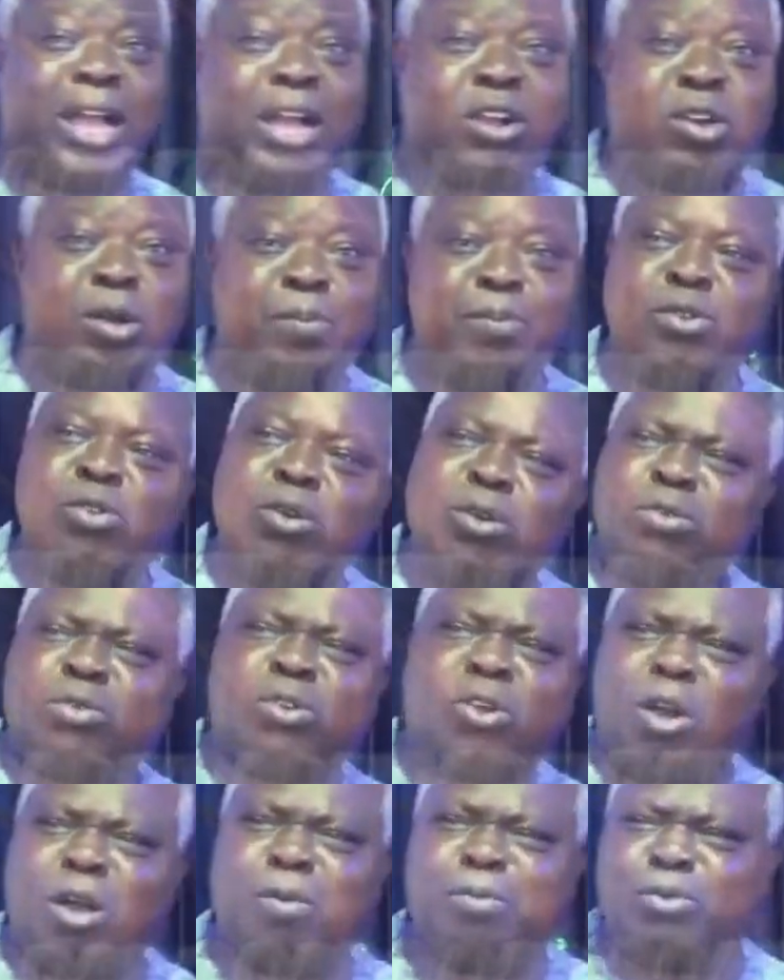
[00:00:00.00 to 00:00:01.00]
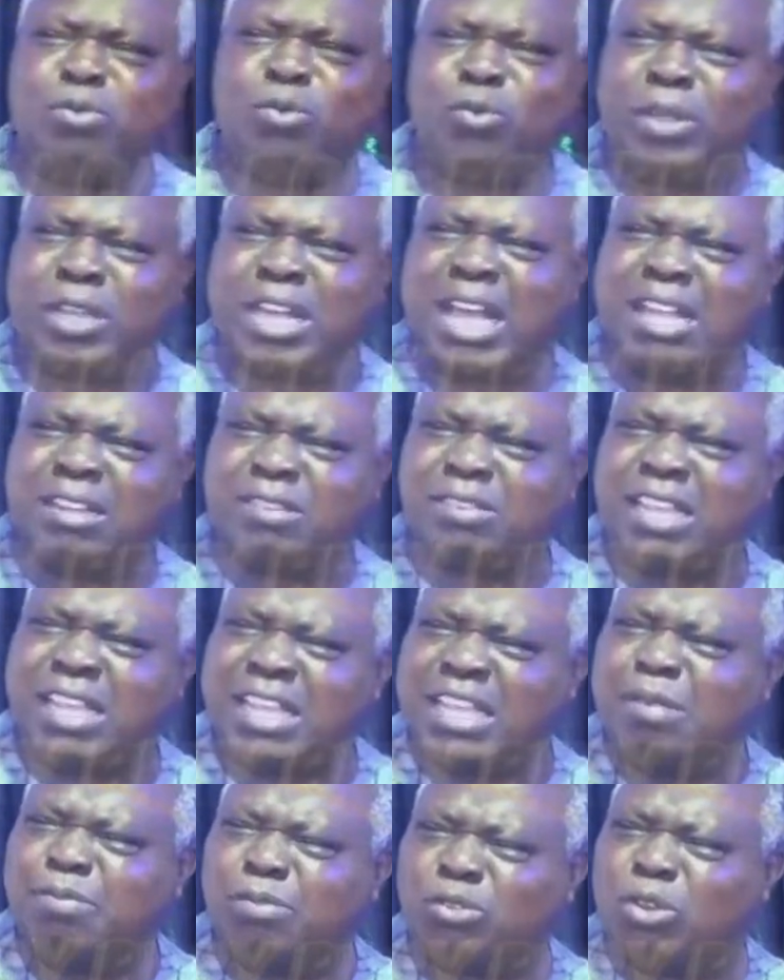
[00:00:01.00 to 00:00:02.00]
are coming. Don't come. We can
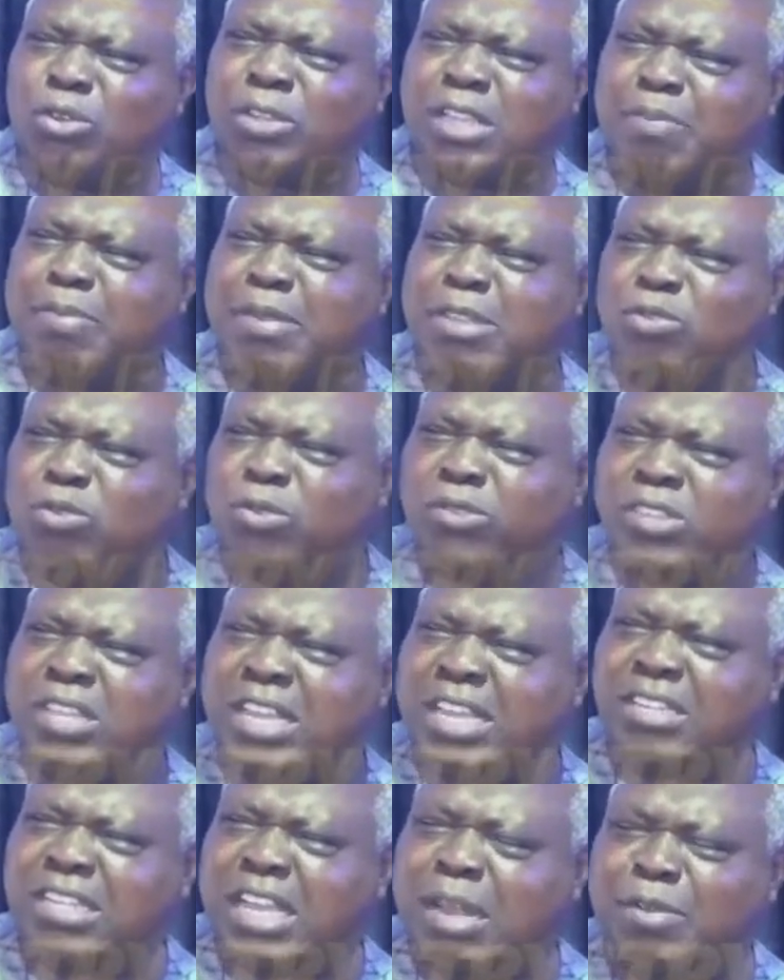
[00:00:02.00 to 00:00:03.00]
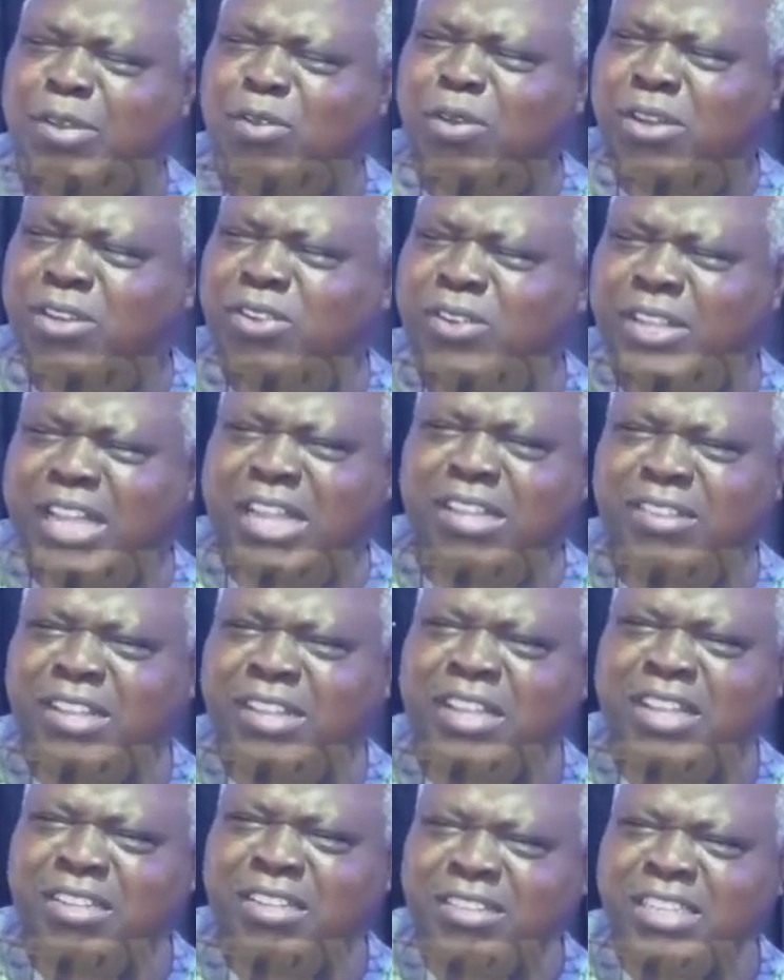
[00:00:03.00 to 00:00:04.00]
take him to U C H. I mean, what they call
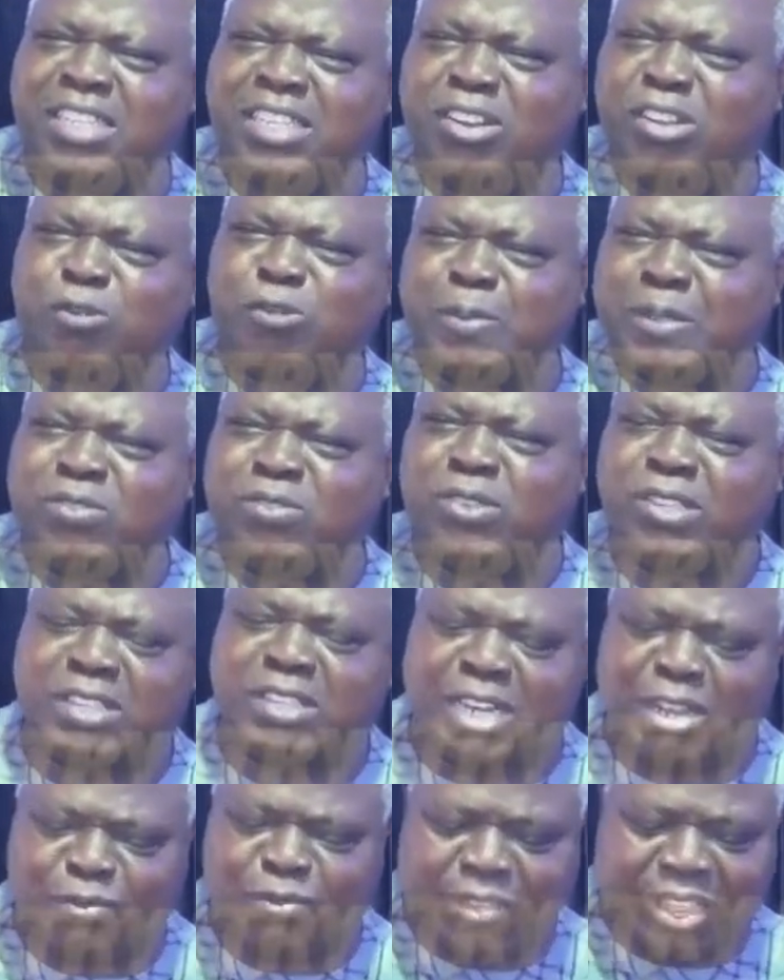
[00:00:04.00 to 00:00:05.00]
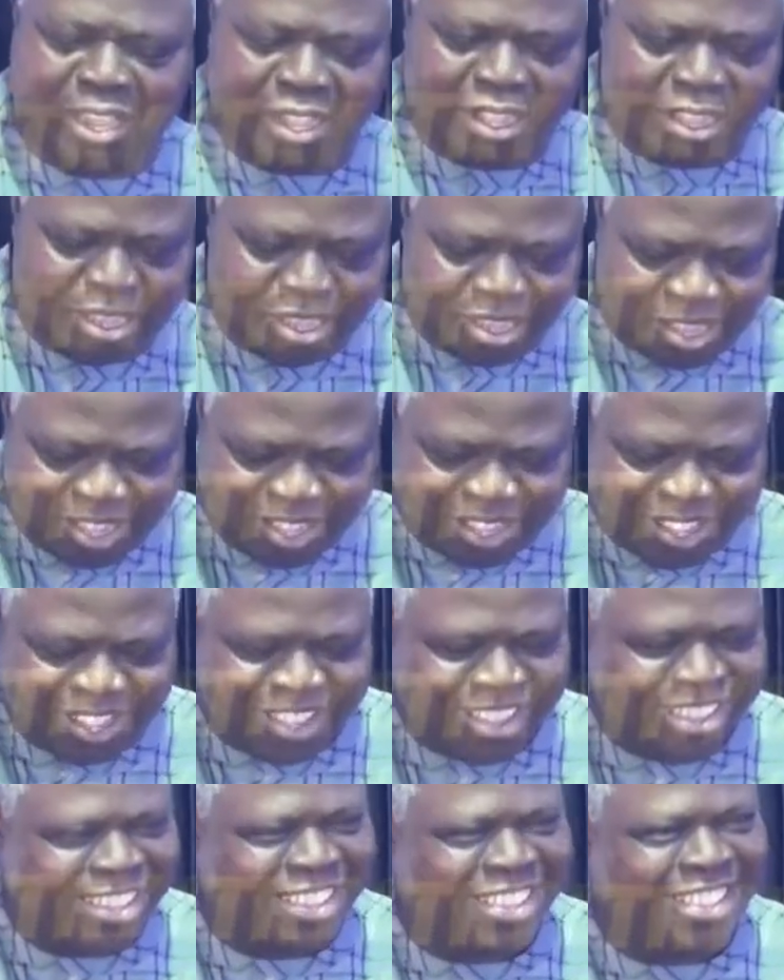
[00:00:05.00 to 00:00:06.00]
teaching hospital is in
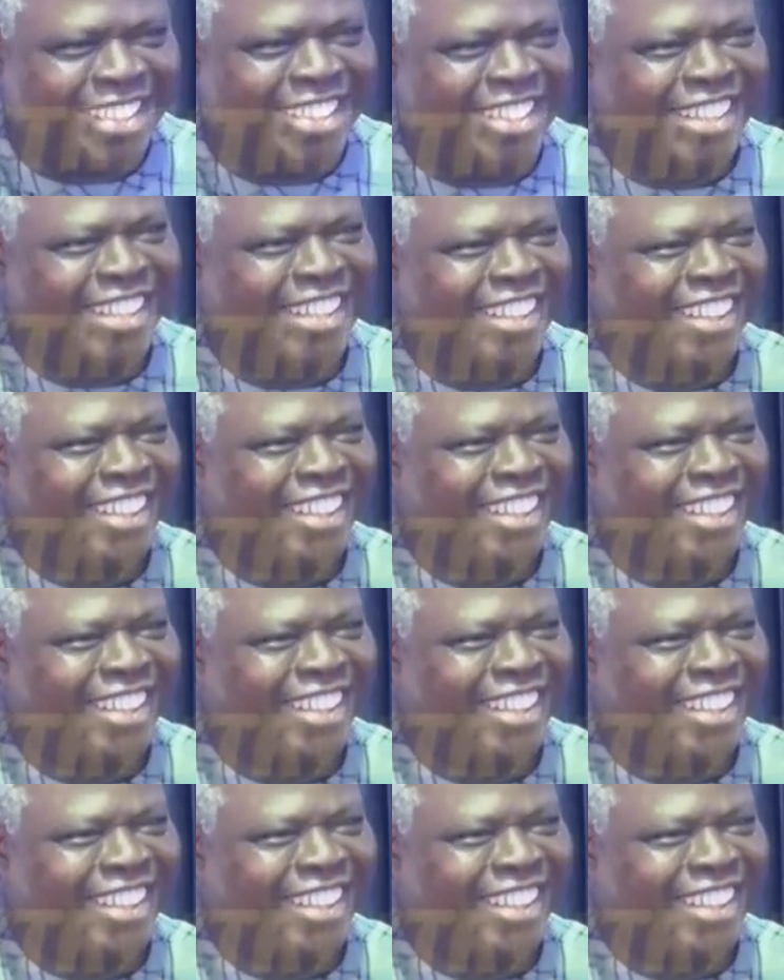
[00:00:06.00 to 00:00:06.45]
Ife.